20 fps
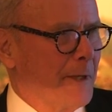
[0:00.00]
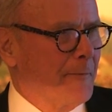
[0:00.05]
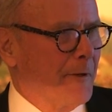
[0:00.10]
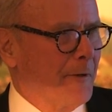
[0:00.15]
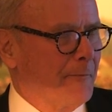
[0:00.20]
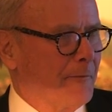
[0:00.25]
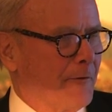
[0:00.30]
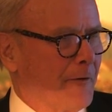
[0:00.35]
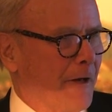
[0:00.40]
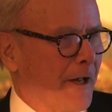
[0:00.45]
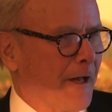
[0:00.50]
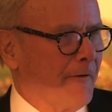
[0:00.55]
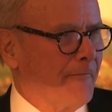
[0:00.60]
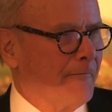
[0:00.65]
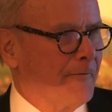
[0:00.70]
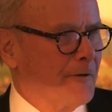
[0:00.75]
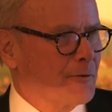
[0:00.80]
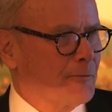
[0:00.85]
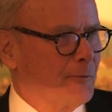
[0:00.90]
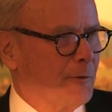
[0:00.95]
many people that I
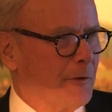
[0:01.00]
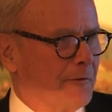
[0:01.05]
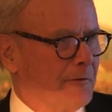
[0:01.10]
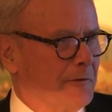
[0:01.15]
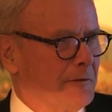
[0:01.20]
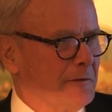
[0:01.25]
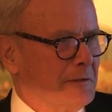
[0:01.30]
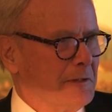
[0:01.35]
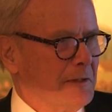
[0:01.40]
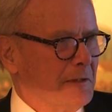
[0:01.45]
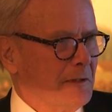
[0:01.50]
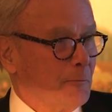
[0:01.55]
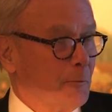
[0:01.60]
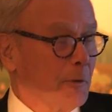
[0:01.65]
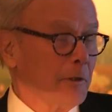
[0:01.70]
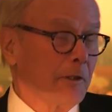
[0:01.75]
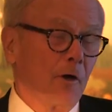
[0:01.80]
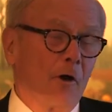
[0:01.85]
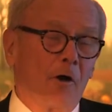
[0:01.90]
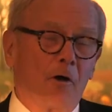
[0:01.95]
have fished with
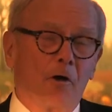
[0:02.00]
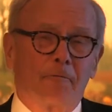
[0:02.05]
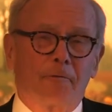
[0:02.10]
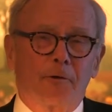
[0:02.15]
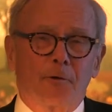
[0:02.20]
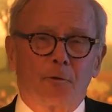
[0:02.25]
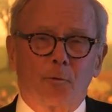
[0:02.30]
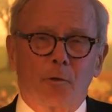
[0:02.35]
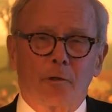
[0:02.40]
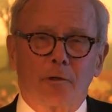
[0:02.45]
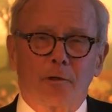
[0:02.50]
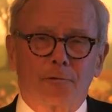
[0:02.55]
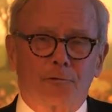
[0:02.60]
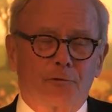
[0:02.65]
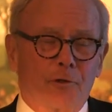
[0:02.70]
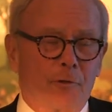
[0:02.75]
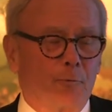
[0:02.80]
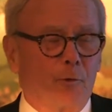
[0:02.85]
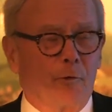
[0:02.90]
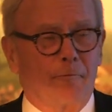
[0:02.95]
really all over the world.
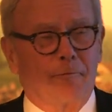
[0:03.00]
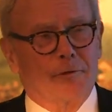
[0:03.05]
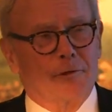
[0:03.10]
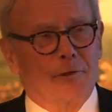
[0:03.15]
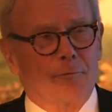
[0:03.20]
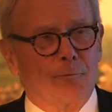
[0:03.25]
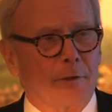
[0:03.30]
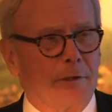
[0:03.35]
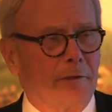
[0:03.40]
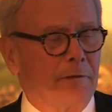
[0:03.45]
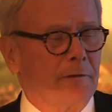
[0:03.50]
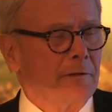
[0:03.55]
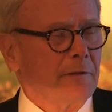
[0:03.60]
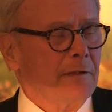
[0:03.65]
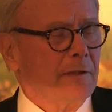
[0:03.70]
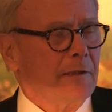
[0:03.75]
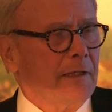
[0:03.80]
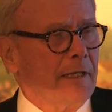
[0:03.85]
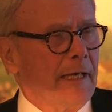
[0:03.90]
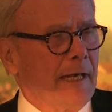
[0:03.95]
Jim Wolfensohn, we
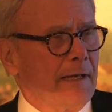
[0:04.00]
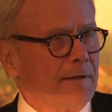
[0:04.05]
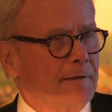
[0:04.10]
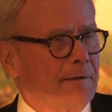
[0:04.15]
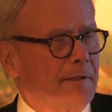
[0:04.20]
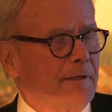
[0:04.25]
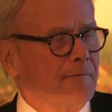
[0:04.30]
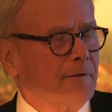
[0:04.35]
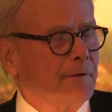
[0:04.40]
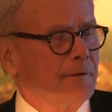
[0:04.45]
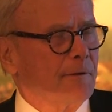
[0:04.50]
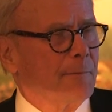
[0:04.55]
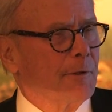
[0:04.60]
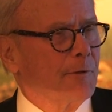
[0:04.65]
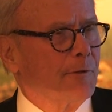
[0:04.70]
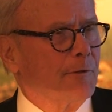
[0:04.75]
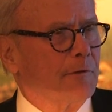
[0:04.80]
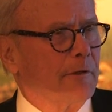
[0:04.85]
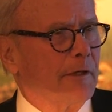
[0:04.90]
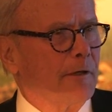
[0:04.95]
had to leave a little
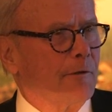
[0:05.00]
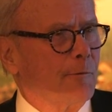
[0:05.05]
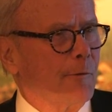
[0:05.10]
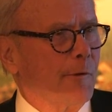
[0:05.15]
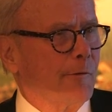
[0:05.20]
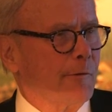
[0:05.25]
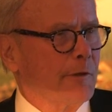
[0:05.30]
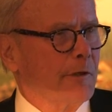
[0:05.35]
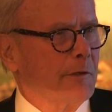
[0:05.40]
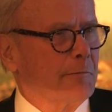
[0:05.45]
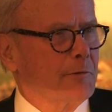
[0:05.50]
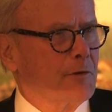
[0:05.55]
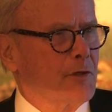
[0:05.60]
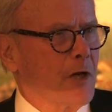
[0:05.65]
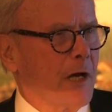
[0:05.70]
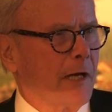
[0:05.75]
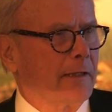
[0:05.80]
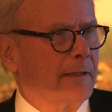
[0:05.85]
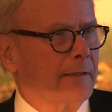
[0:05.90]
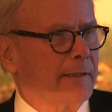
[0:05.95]
bit earlier. We were in
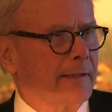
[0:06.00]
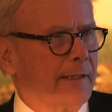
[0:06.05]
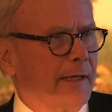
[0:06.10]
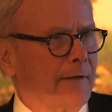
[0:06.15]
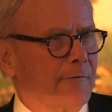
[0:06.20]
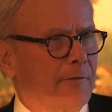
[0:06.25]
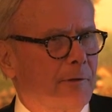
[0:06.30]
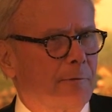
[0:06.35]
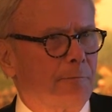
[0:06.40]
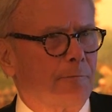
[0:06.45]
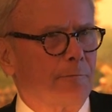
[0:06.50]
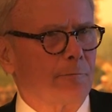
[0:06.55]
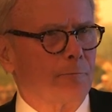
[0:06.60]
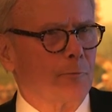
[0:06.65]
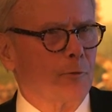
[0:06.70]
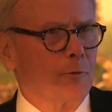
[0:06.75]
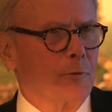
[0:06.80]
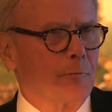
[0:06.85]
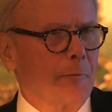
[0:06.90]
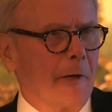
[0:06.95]
Shaka together, and
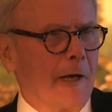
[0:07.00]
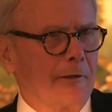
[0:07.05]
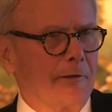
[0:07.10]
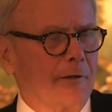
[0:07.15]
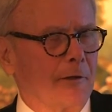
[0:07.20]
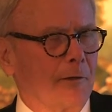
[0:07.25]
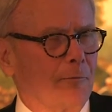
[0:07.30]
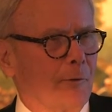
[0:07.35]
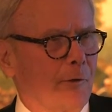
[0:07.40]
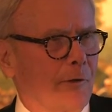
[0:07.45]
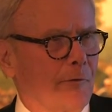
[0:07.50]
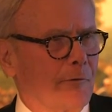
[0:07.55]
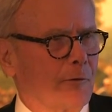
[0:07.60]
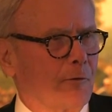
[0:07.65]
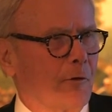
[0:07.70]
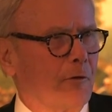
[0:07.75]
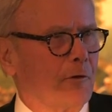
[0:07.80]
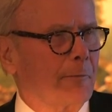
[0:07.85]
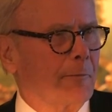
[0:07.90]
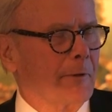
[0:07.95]
Bruce back there, we were on the
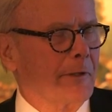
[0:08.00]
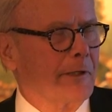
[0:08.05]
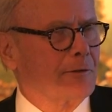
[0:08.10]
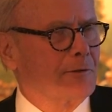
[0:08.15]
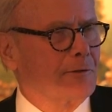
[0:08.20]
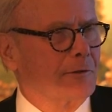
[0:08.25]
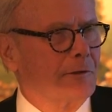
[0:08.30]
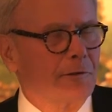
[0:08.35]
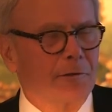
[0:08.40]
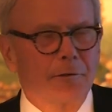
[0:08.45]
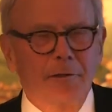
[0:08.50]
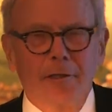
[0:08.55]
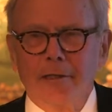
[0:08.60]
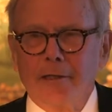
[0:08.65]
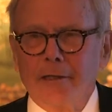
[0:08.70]
Kola Peninsula